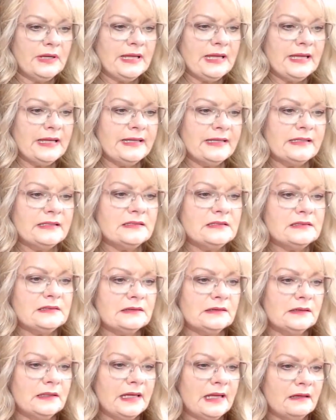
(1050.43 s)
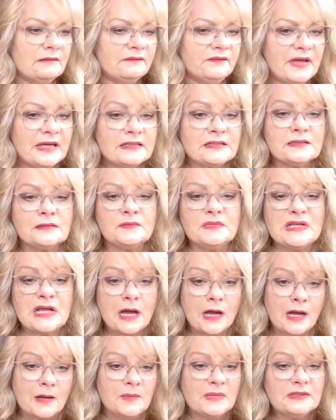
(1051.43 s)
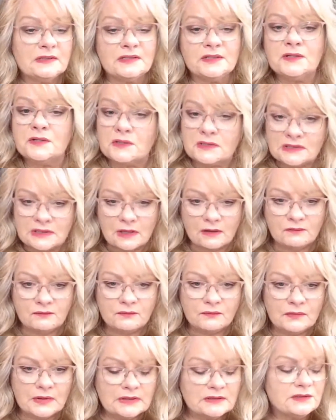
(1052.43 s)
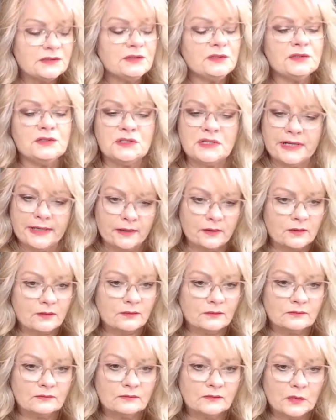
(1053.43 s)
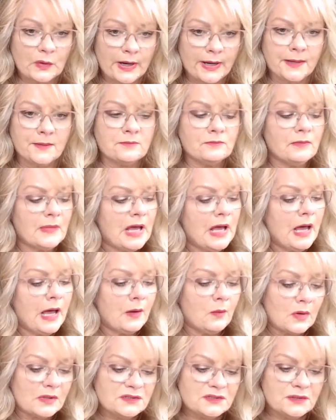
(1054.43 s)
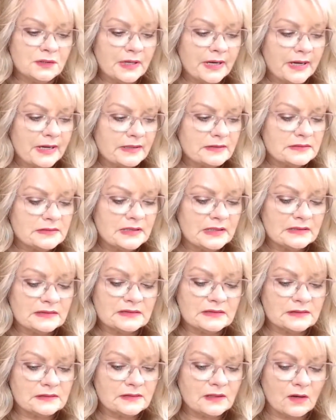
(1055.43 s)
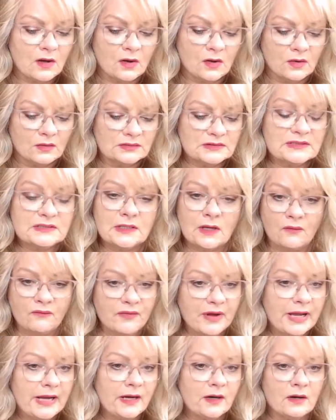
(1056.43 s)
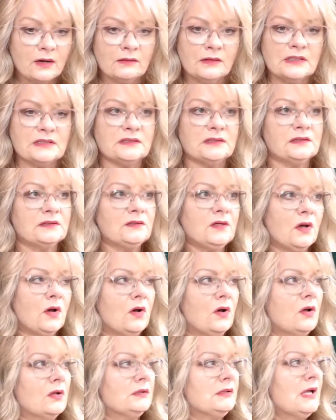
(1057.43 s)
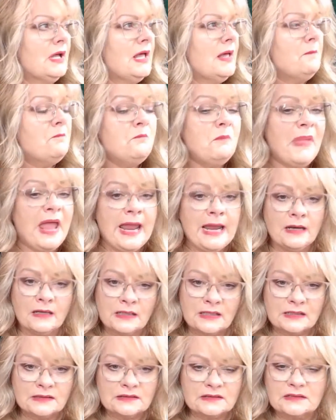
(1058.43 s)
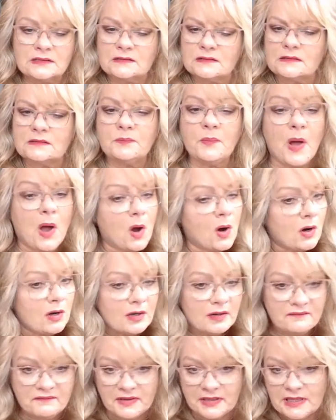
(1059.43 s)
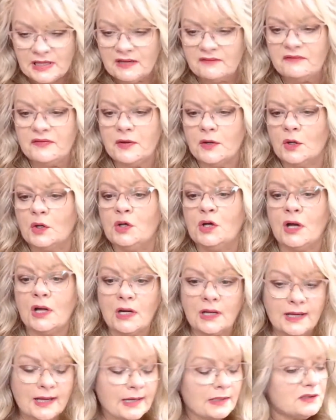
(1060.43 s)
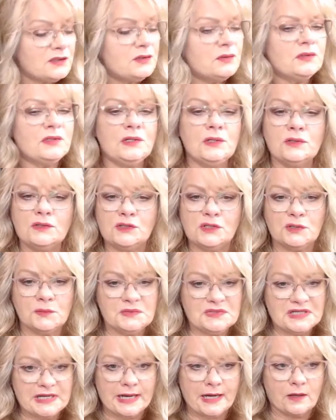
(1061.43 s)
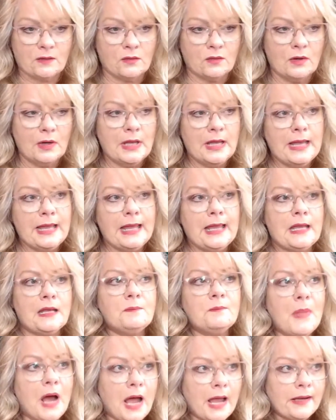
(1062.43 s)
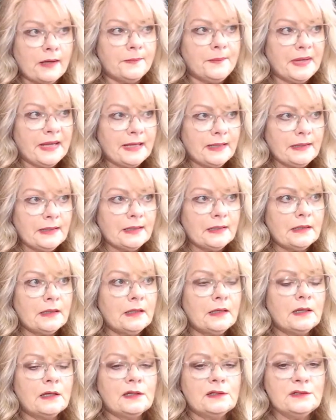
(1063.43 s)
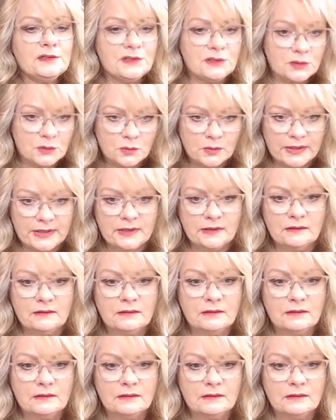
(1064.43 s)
is invest some time into yourself, into your channel, right? I want you guys, this is called self-care. This is called maintenance. This is part of it. If you're going to do a YouTube channel, in my opinion, do it